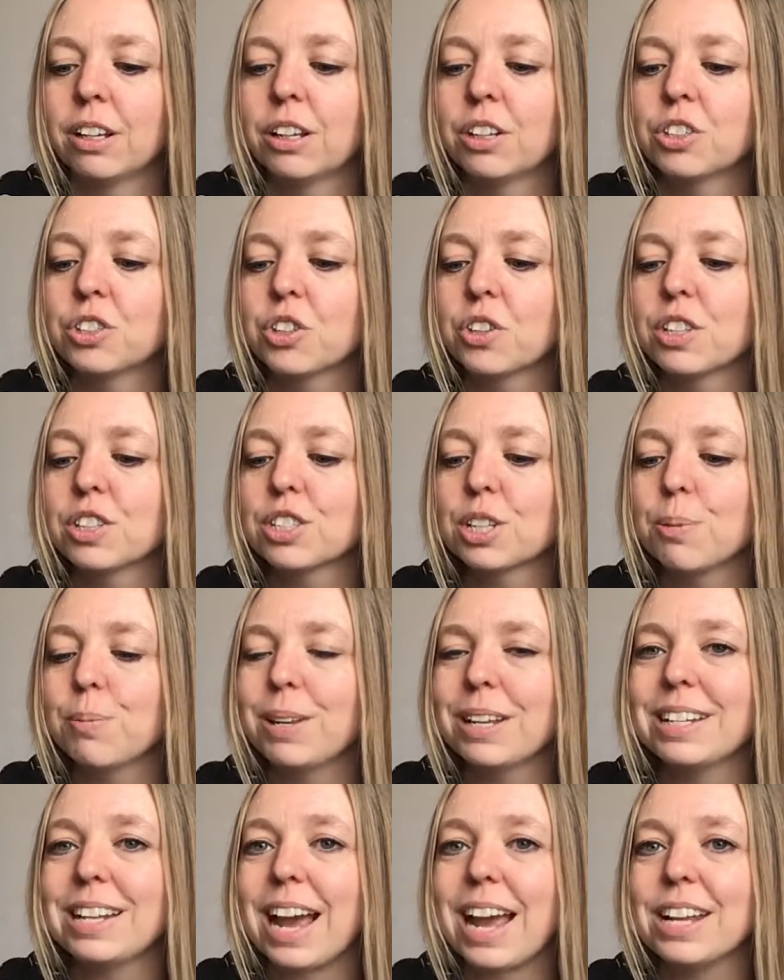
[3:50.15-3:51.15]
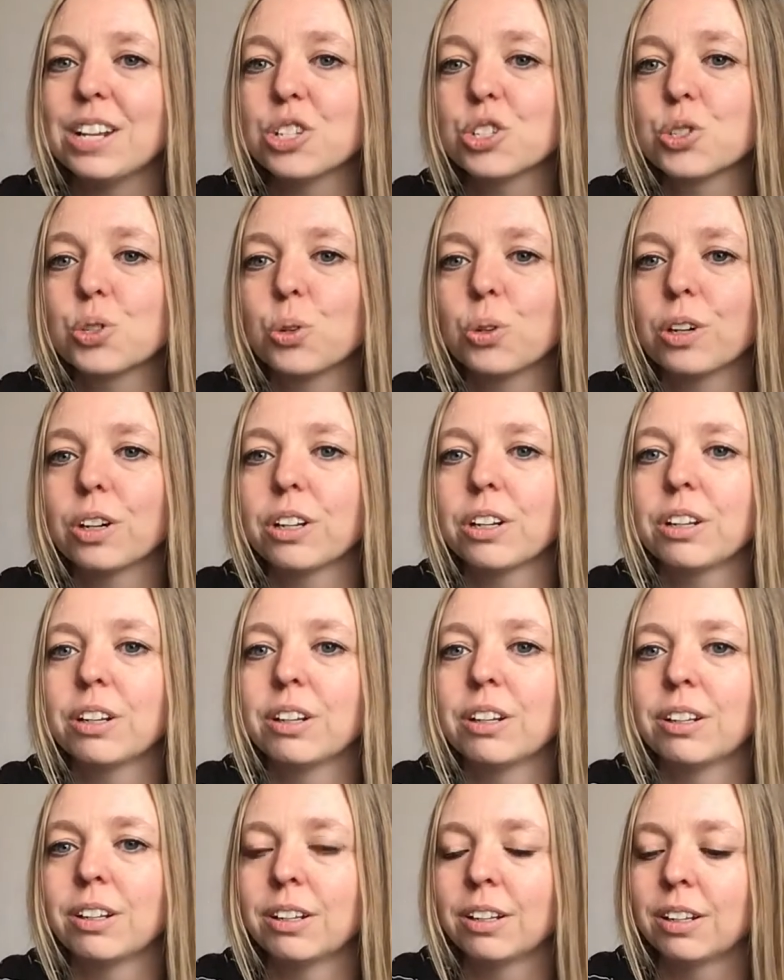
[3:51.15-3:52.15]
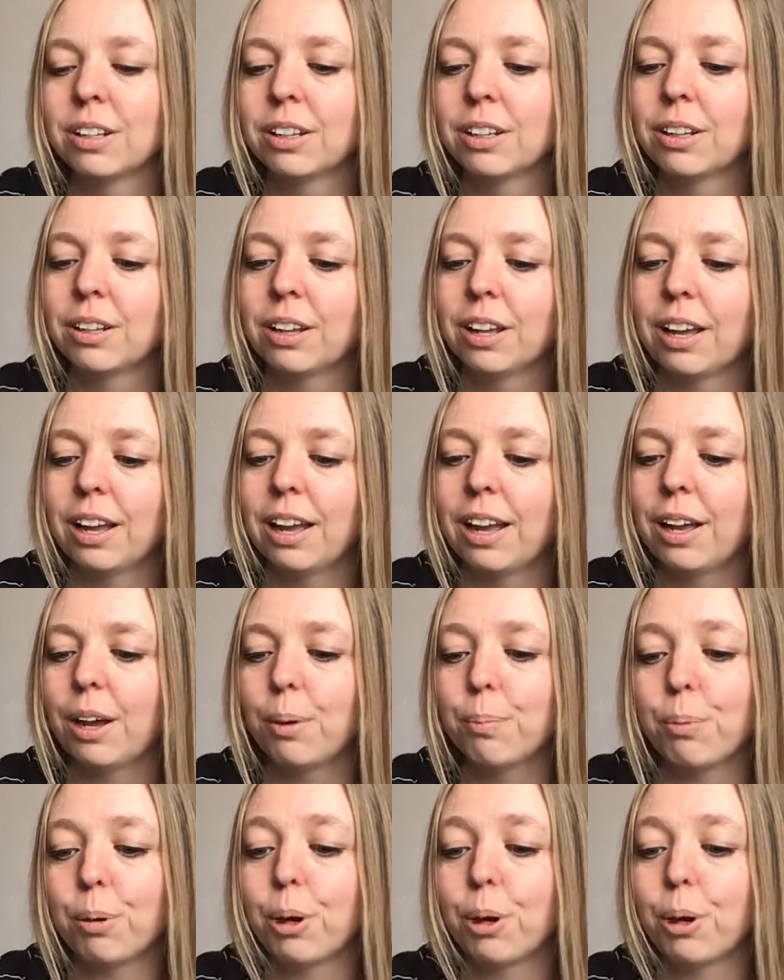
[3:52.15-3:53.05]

So this could be a dinosaur, a